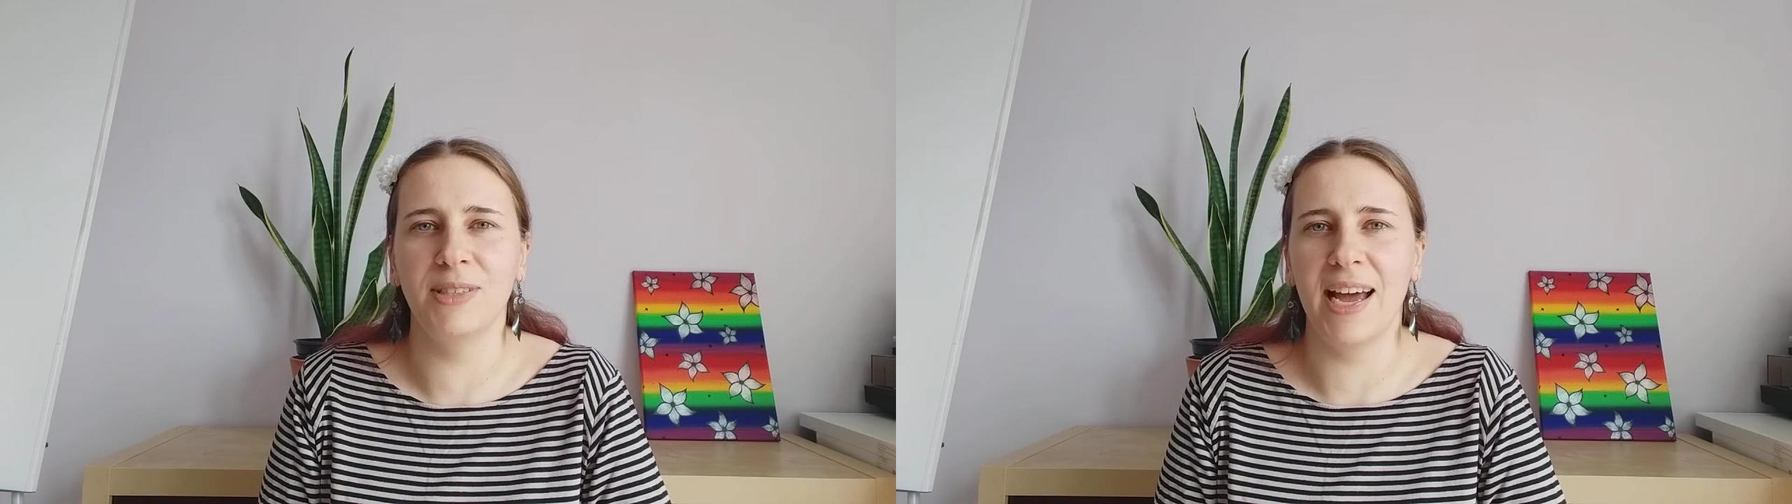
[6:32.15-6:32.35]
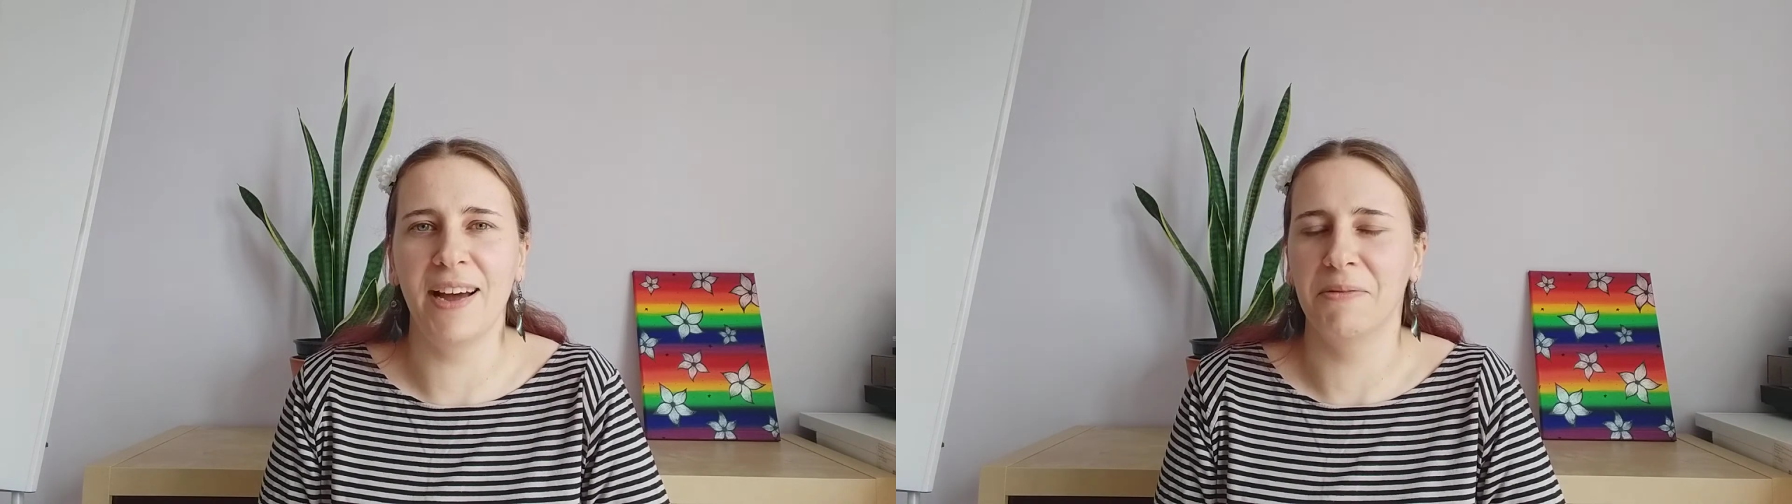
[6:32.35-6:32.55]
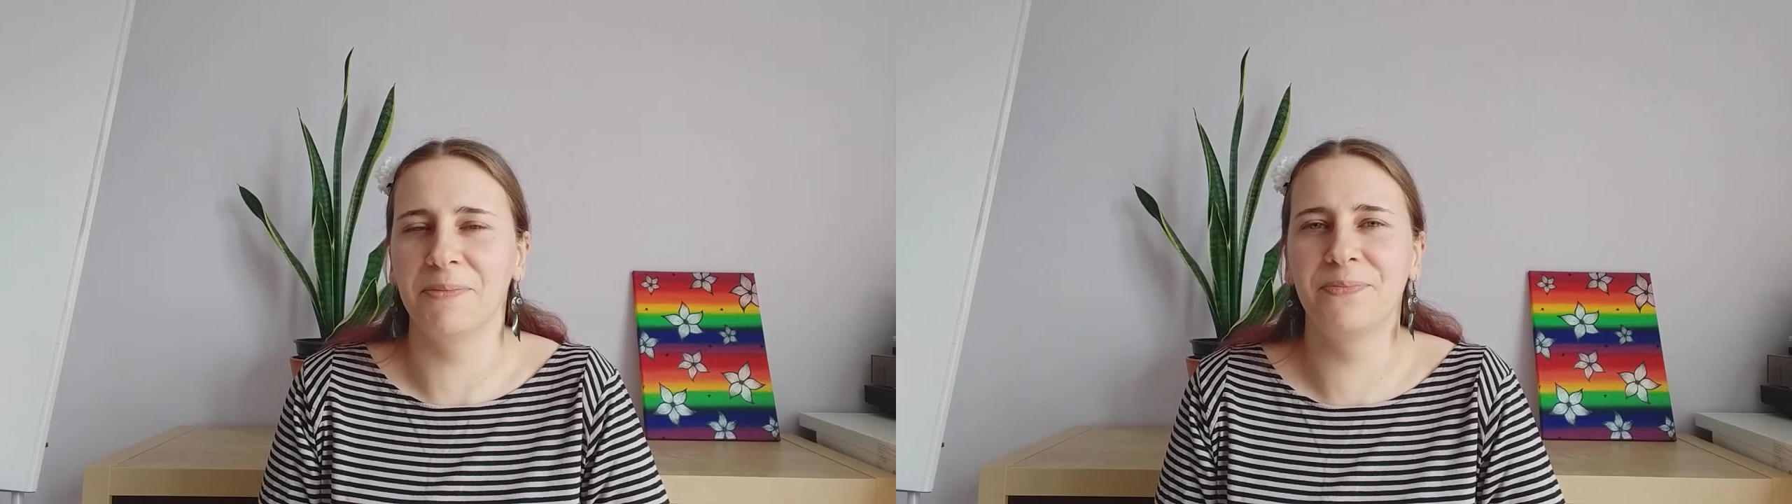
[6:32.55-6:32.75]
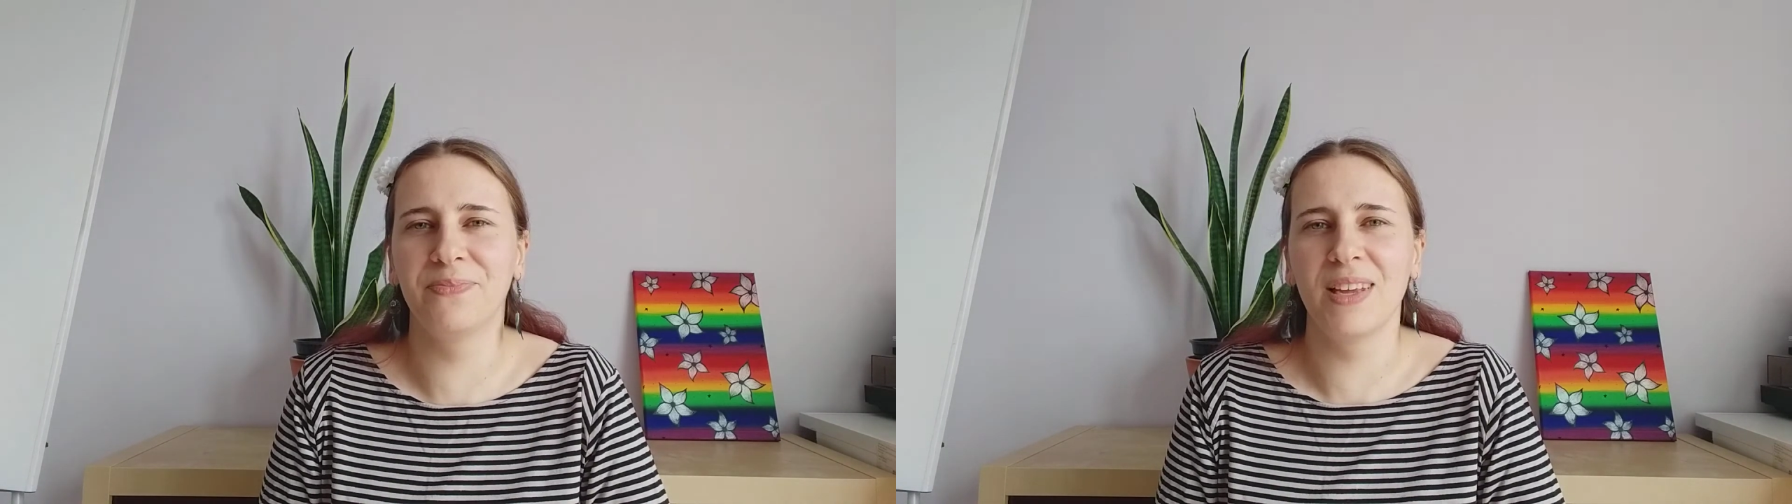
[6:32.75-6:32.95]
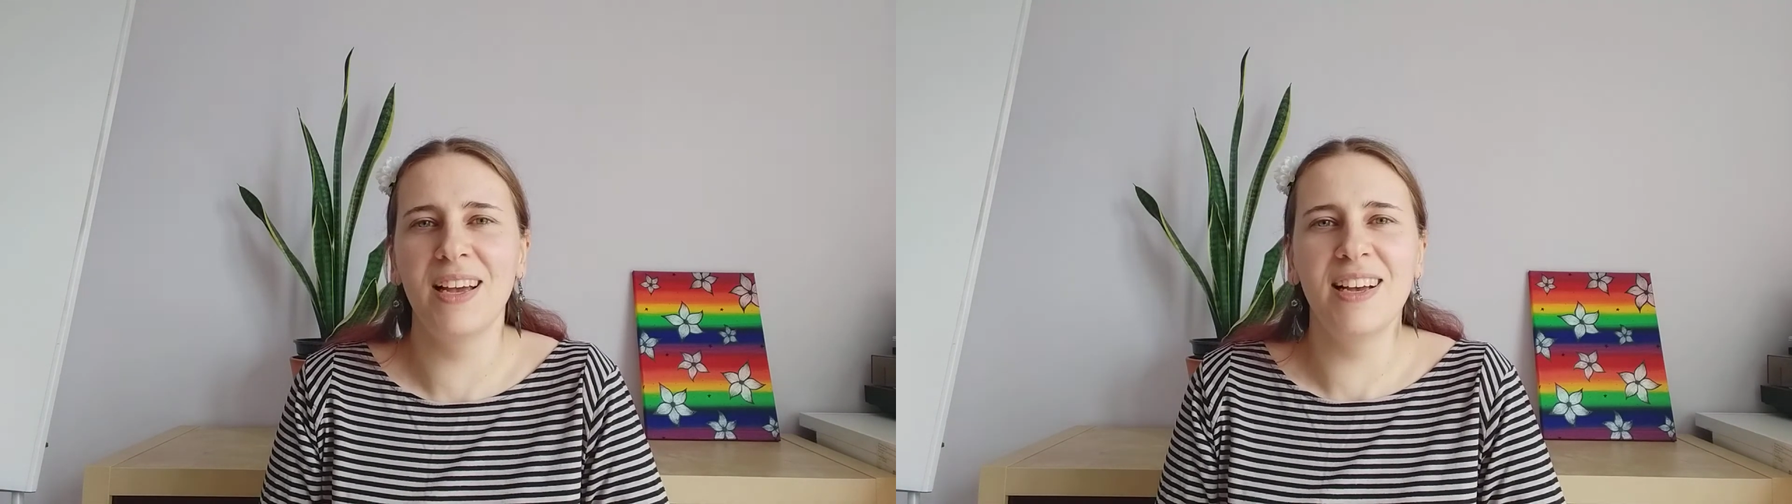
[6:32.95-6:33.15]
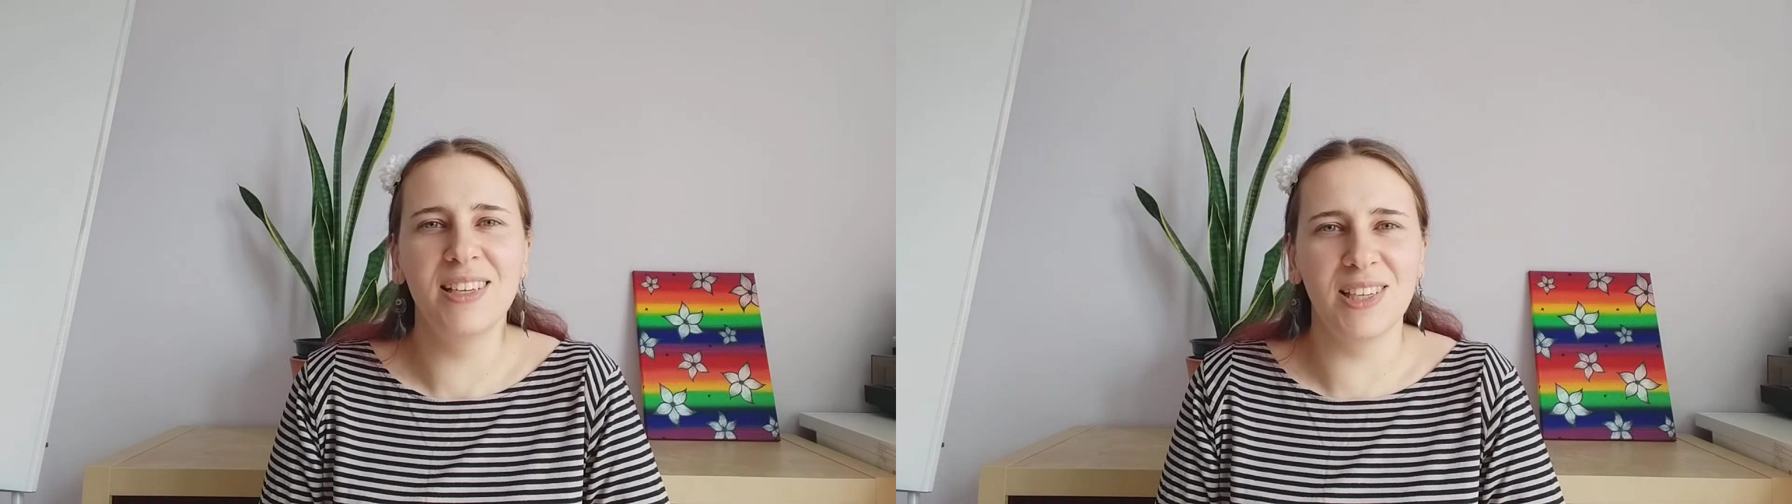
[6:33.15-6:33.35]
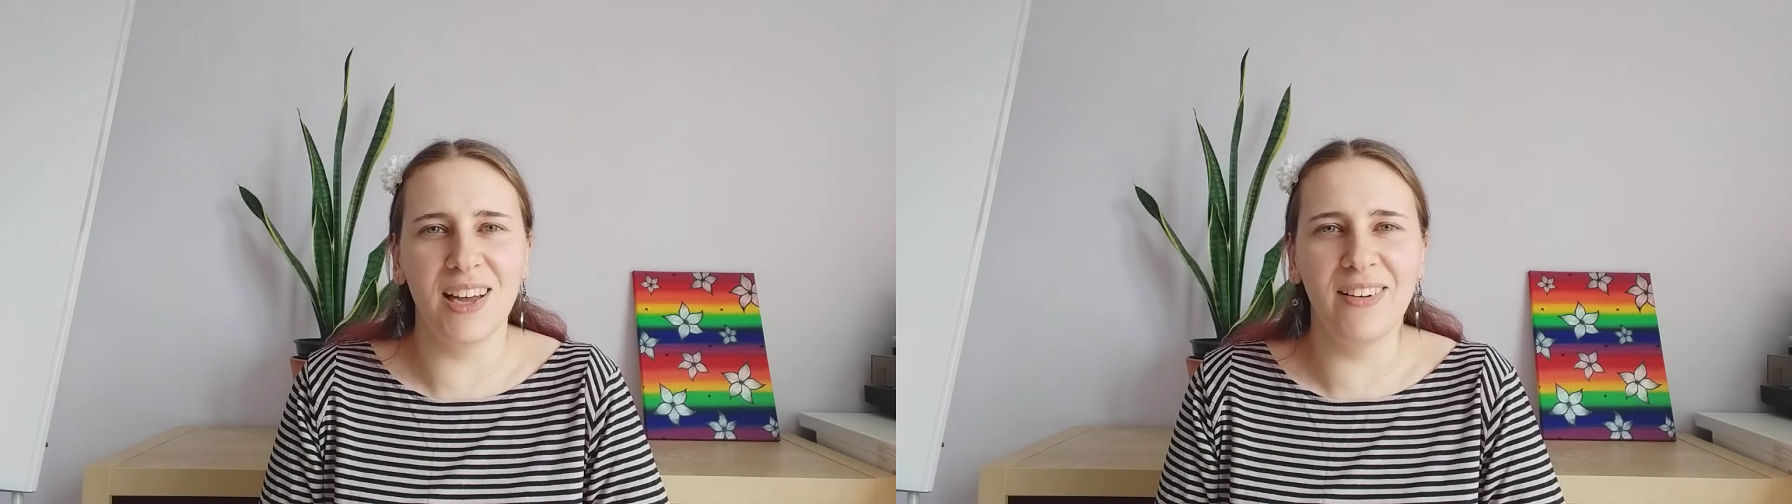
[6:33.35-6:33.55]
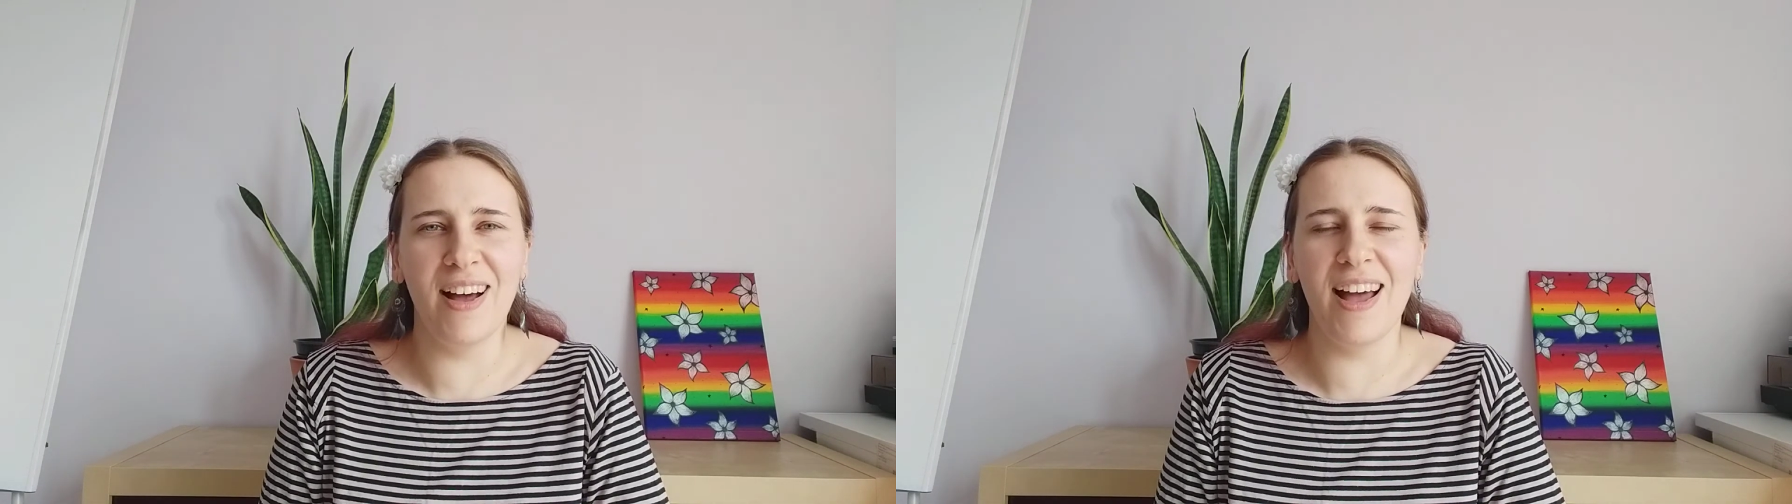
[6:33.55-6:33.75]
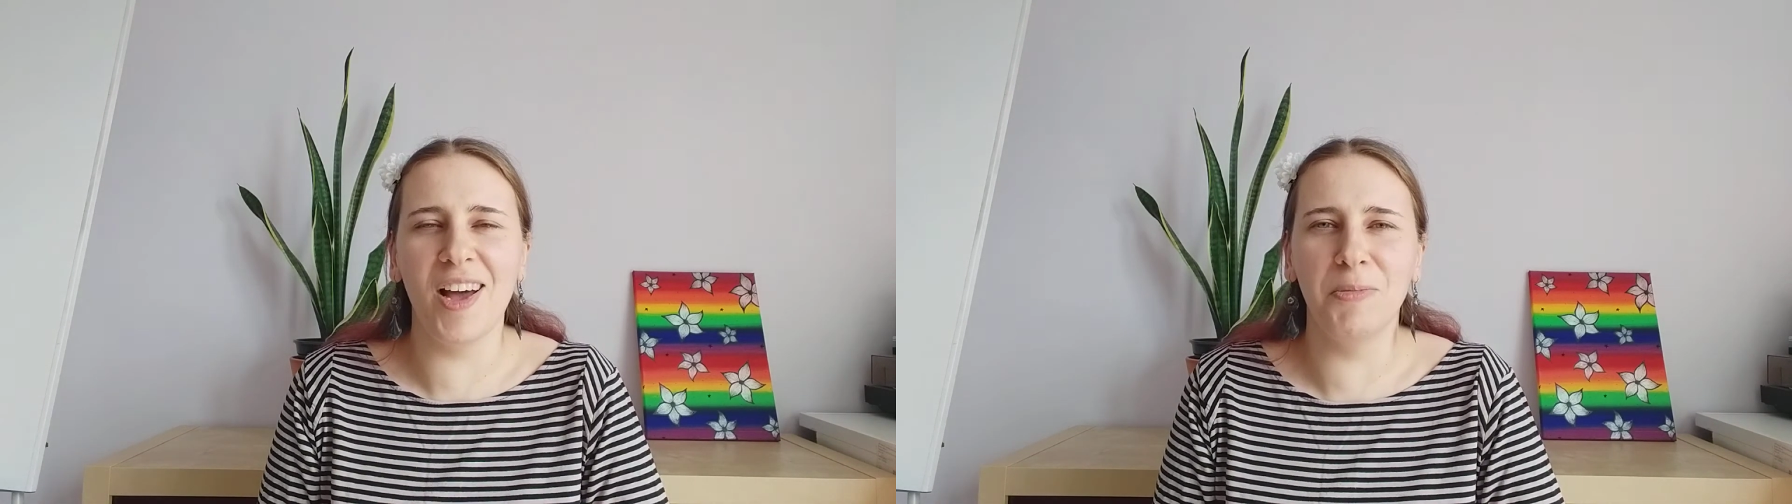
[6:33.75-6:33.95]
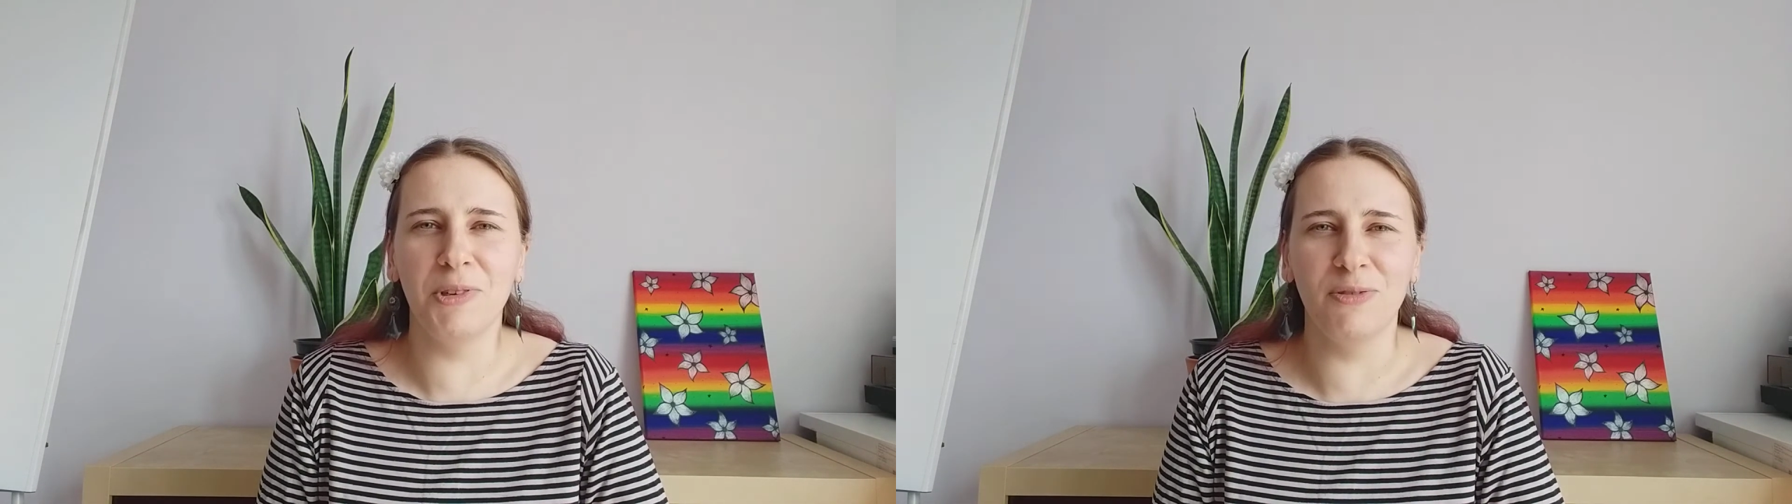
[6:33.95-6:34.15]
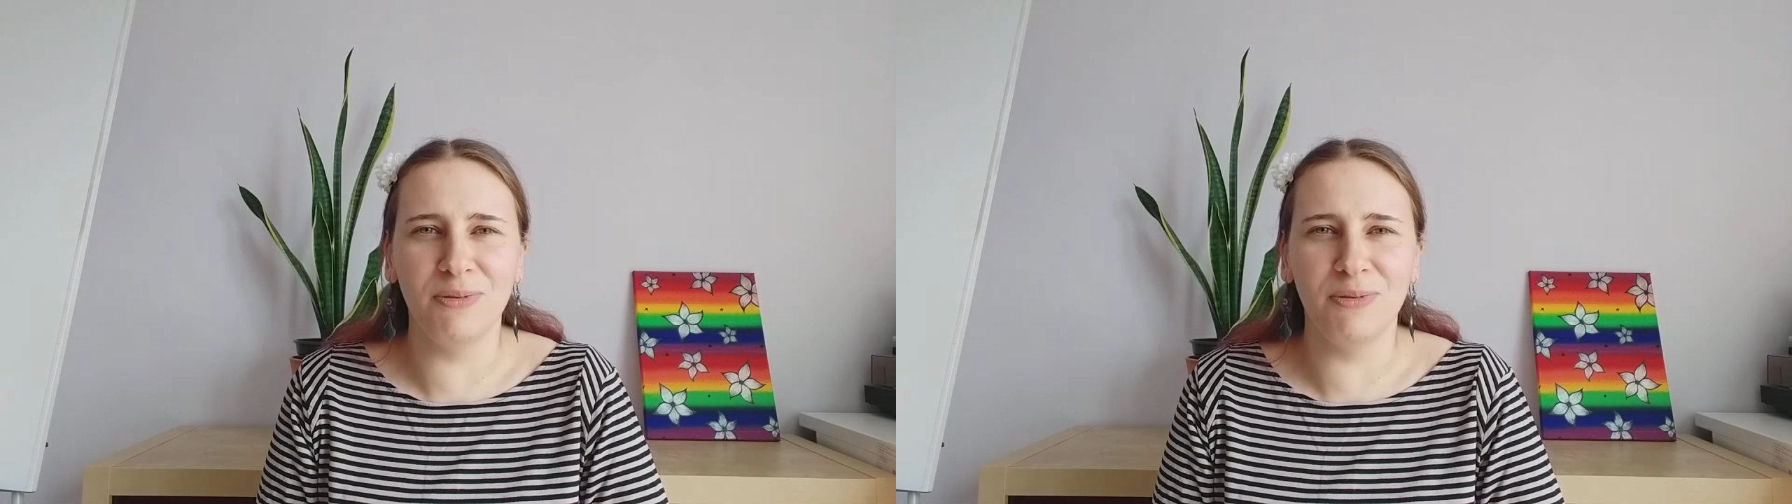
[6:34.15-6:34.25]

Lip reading: down. So I hope you